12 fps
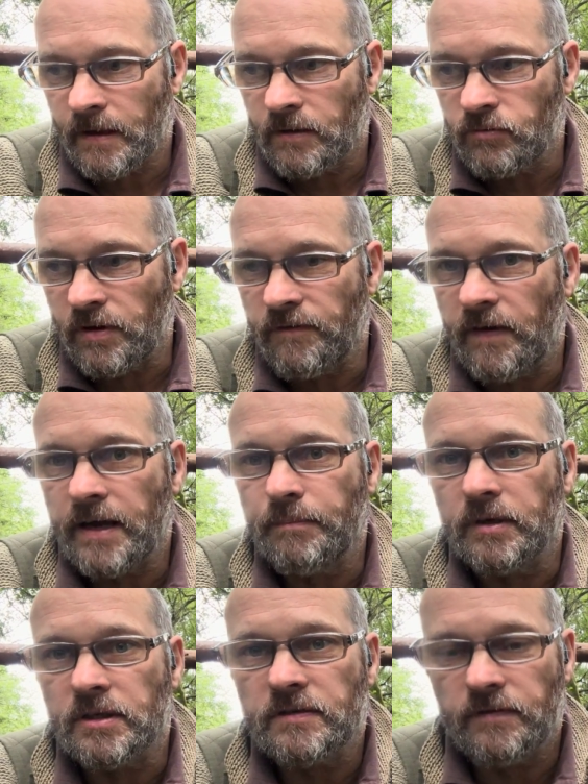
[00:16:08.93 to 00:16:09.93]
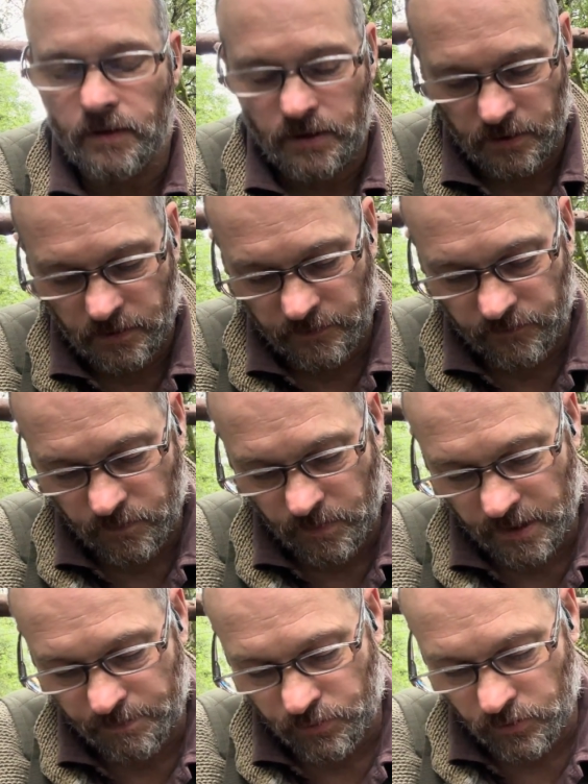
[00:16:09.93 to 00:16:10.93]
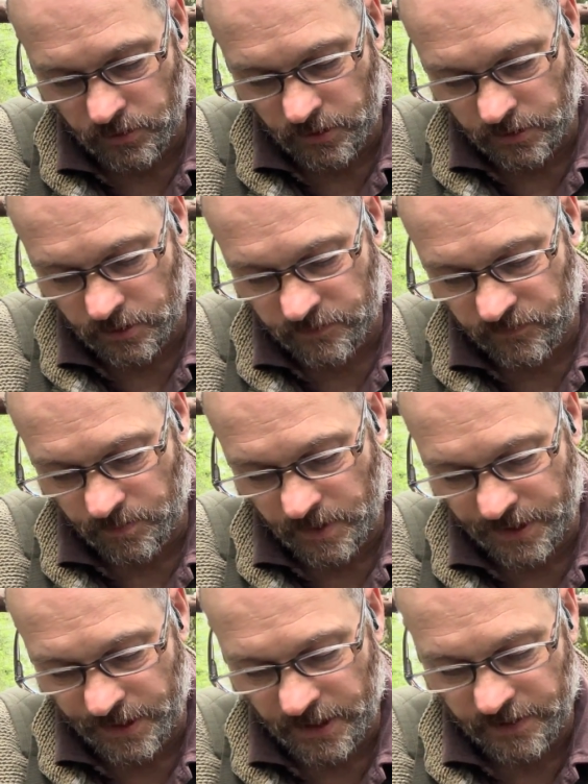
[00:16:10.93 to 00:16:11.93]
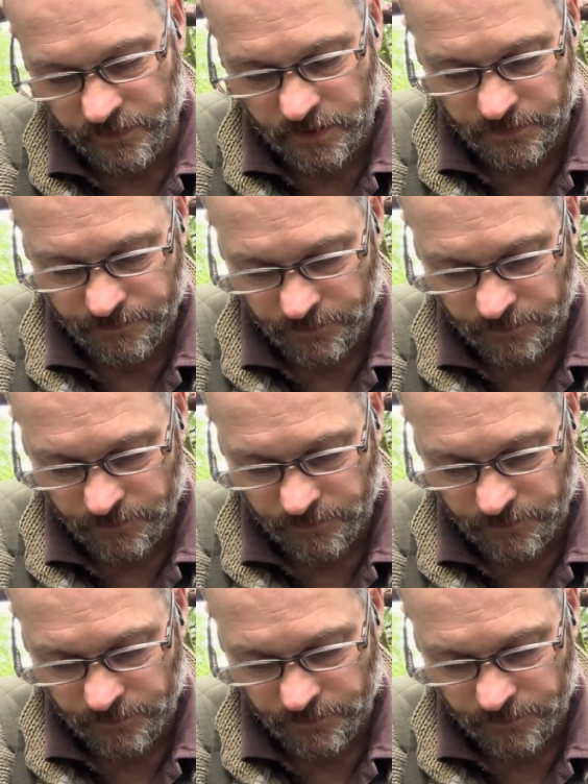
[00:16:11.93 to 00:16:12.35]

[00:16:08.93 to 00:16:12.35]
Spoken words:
refinements for my products, for my knives.